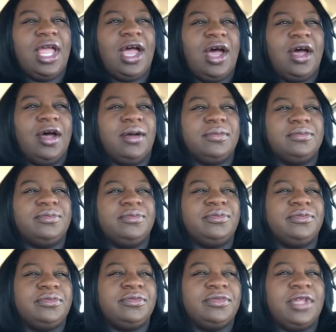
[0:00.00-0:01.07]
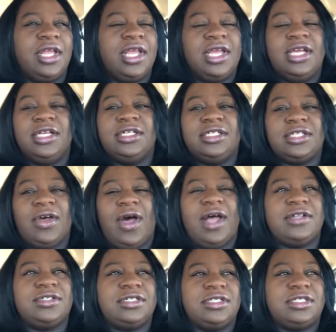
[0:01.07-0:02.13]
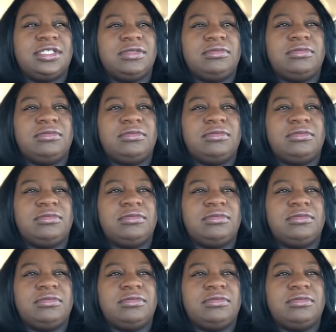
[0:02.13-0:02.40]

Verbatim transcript: Um, so I'll just...